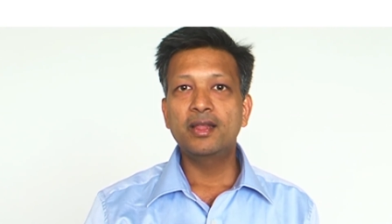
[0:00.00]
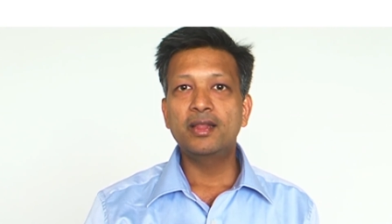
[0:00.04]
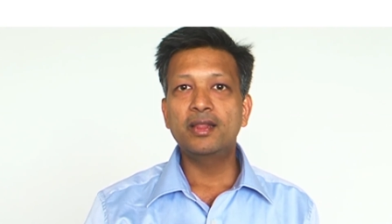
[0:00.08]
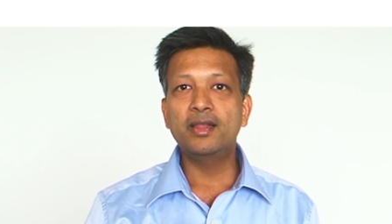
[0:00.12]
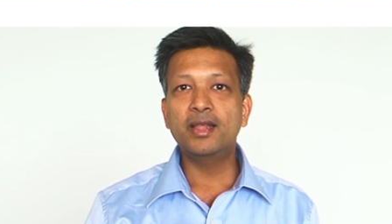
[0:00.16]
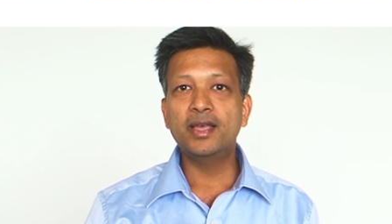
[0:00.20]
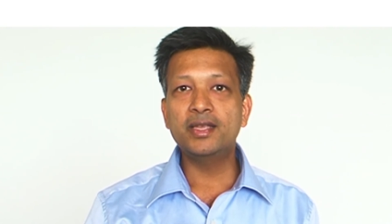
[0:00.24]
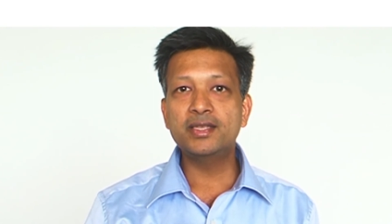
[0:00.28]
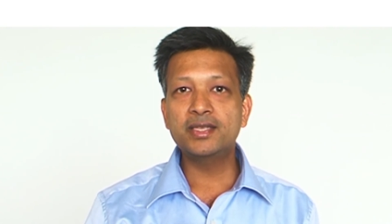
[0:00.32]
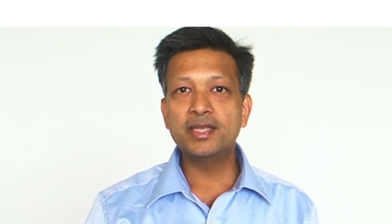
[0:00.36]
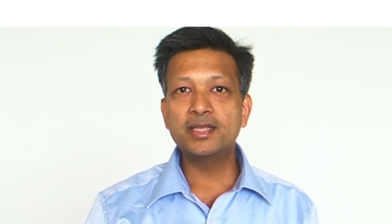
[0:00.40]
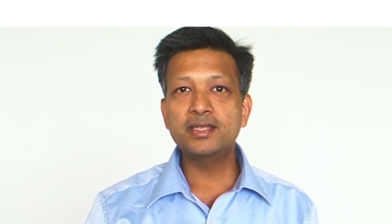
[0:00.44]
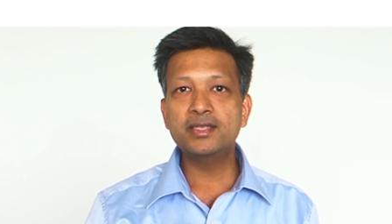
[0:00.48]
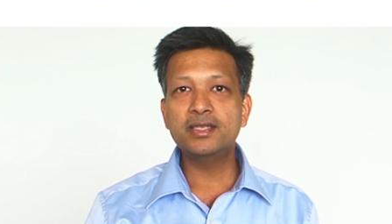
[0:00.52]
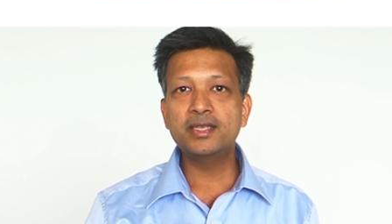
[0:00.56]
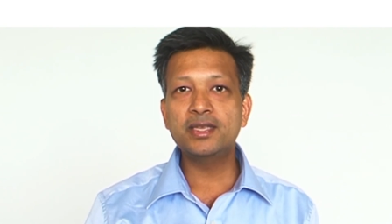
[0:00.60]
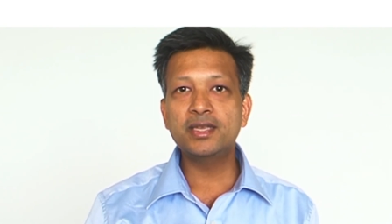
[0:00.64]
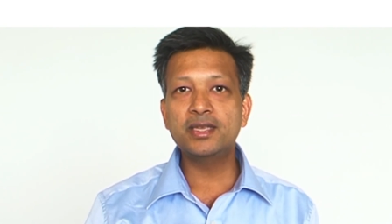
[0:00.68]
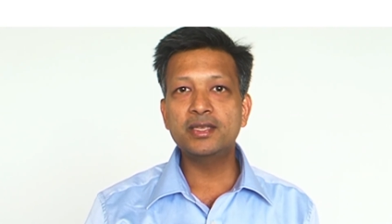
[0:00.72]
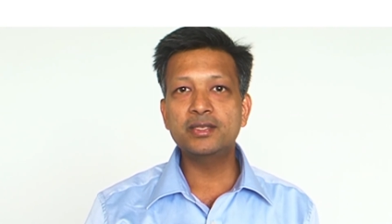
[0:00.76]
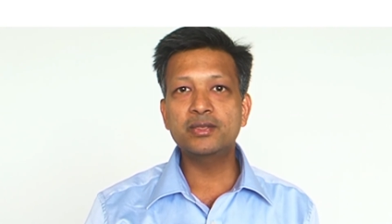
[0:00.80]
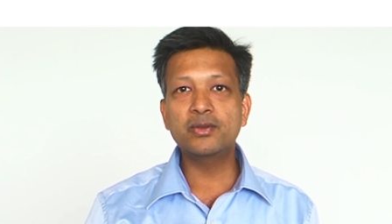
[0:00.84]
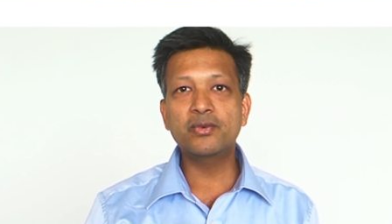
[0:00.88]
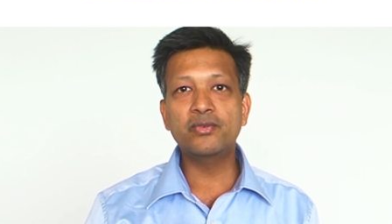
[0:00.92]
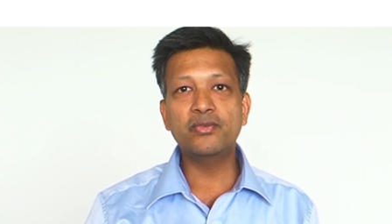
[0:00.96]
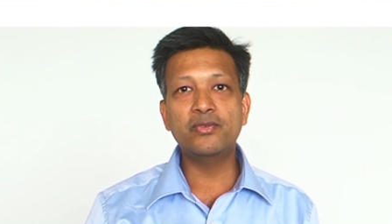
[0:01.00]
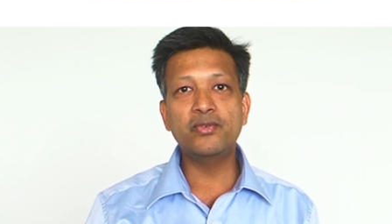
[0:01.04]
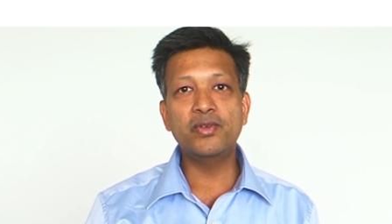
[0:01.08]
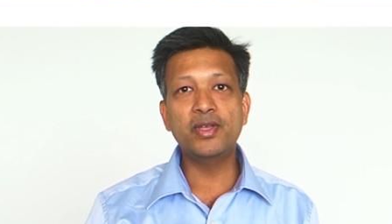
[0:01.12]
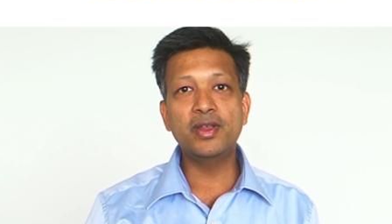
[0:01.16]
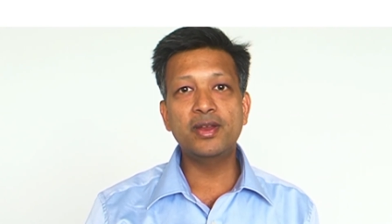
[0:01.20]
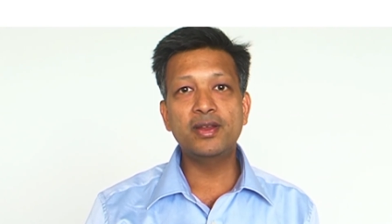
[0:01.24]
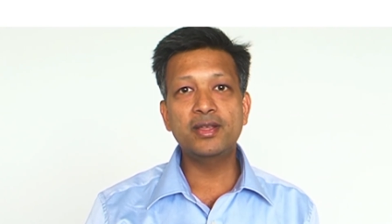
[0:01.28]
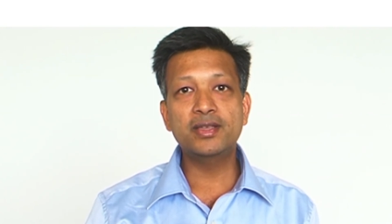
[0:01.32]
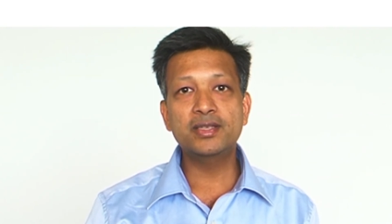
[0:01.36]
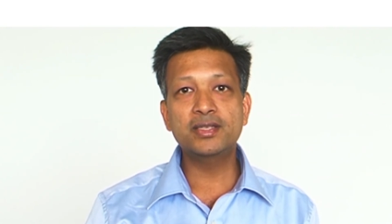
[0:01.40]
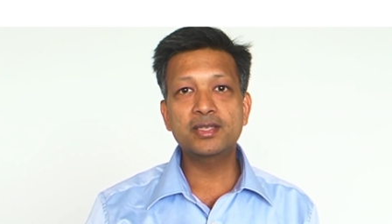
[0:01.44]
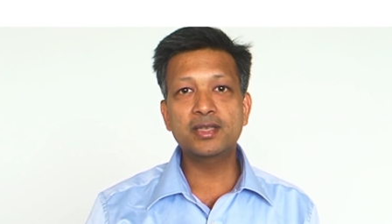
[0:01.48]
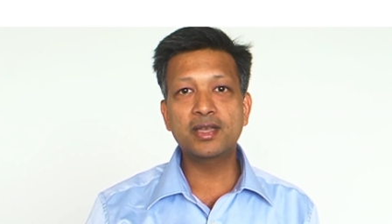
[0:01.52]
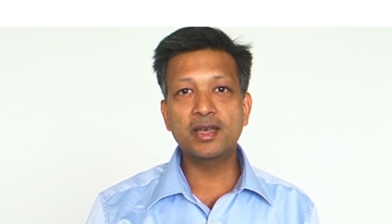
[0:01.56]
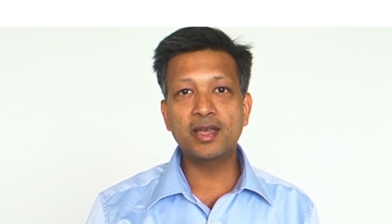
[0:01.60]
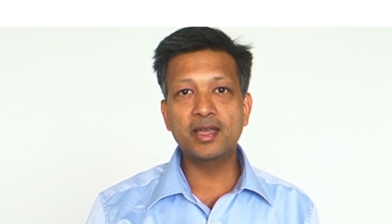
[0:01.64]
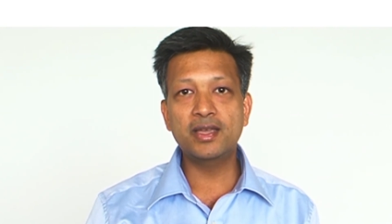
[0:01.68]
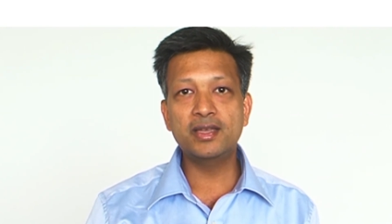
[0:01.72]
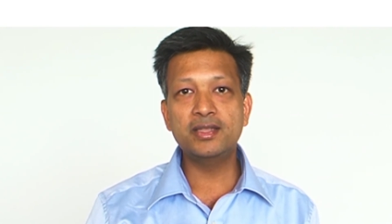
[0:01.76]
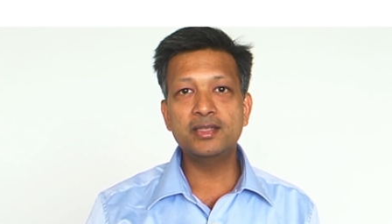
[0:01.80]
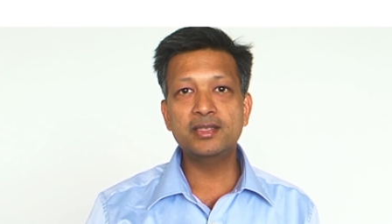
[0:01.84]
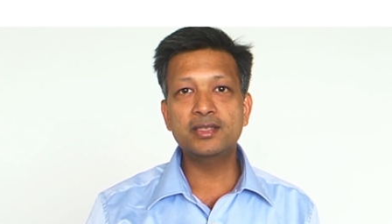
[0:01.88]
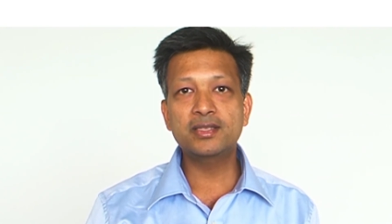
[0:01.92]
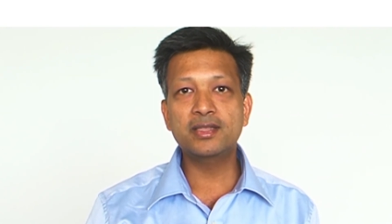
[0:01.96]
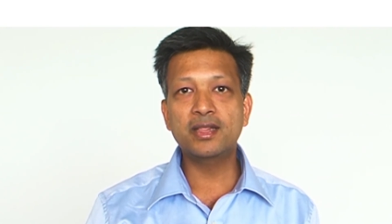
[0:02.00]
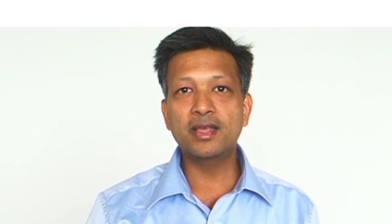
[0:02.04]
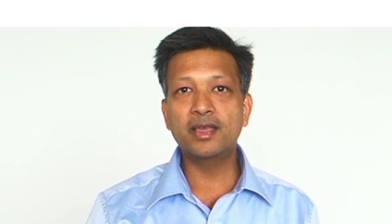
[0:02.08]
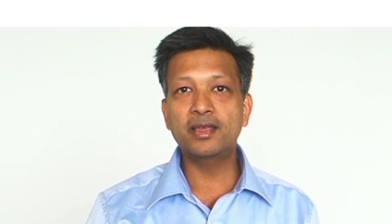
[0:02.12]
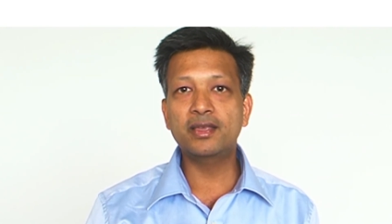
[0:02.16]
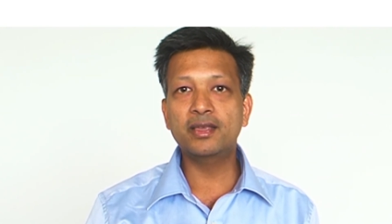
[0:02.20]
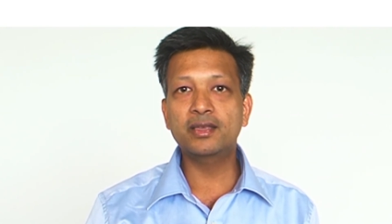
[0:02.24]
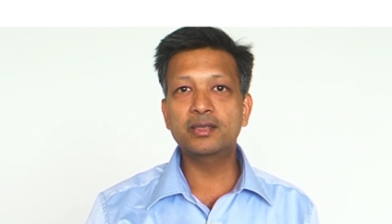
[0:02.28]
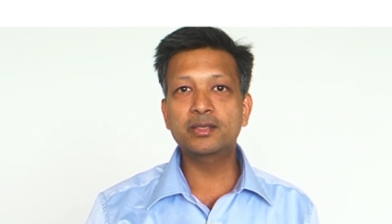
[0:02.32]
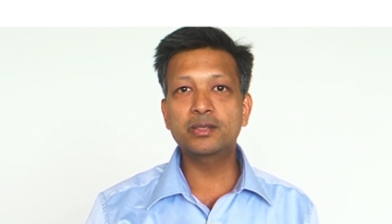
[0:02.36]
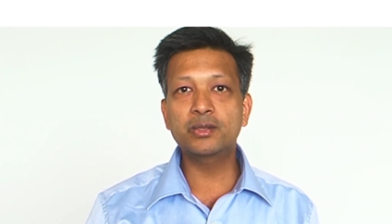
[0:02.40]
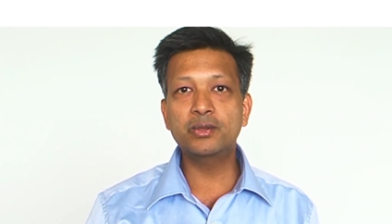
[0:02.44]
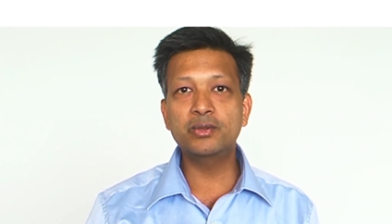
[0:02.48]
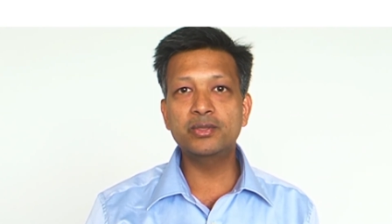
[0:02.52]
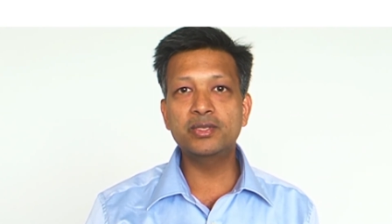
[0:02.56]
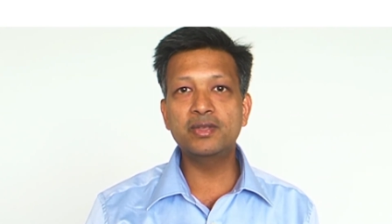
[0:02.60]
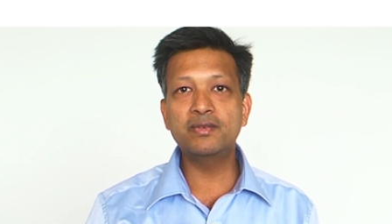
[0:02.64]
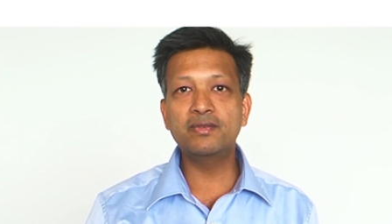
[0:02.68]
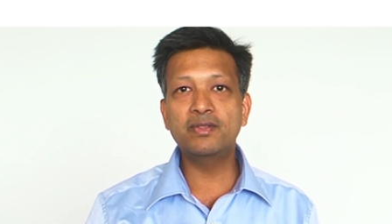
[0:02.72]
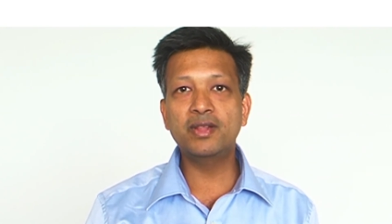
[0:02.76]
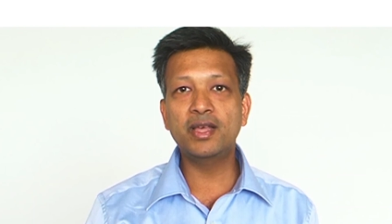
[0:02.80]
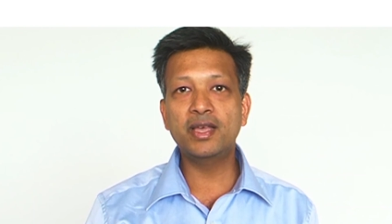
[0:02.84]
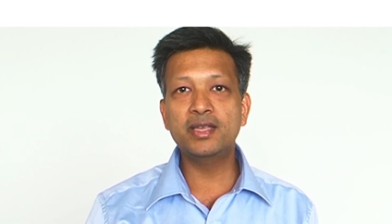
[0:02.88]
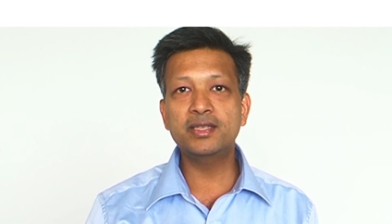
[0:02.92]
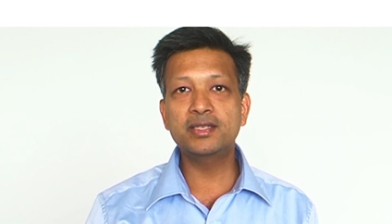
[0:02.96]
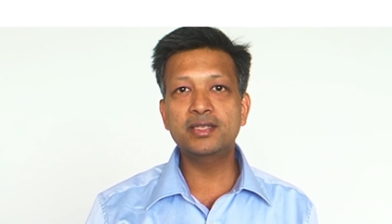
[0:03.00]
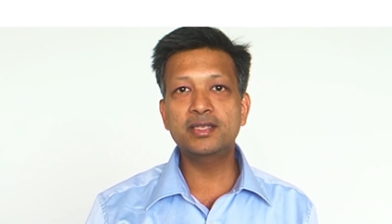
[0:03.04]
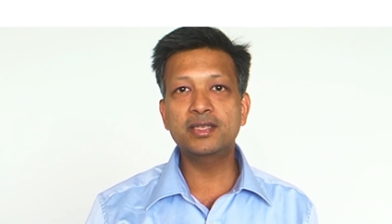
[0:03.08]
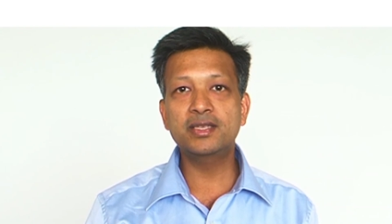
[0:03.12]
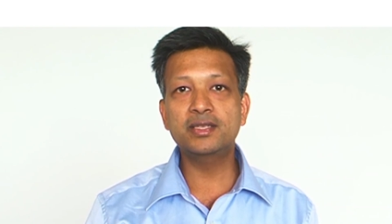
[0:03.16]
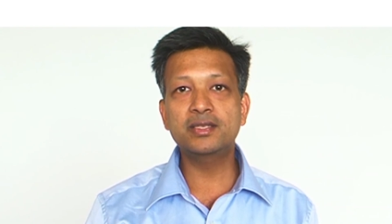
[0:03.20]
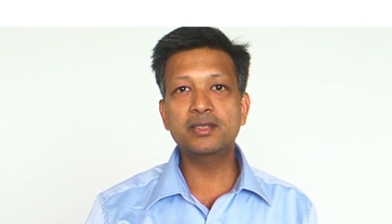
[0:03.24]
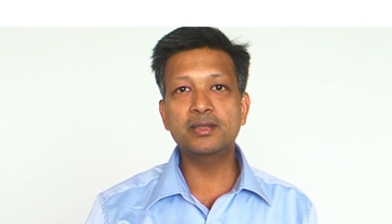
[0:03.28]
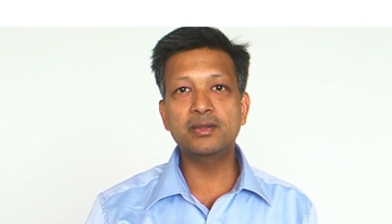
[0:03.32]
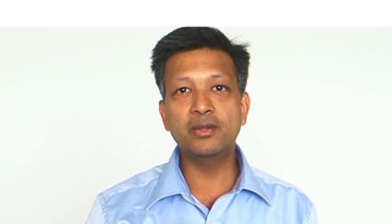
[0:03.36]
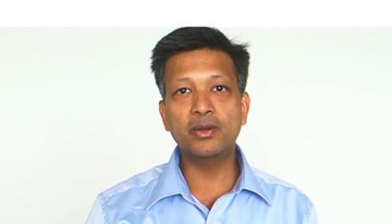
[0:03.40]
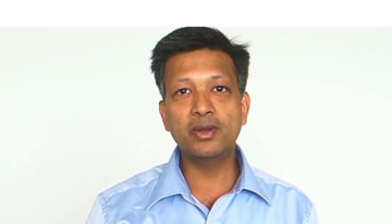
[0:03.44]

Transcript: Licensing is of various kinds like exclusive license,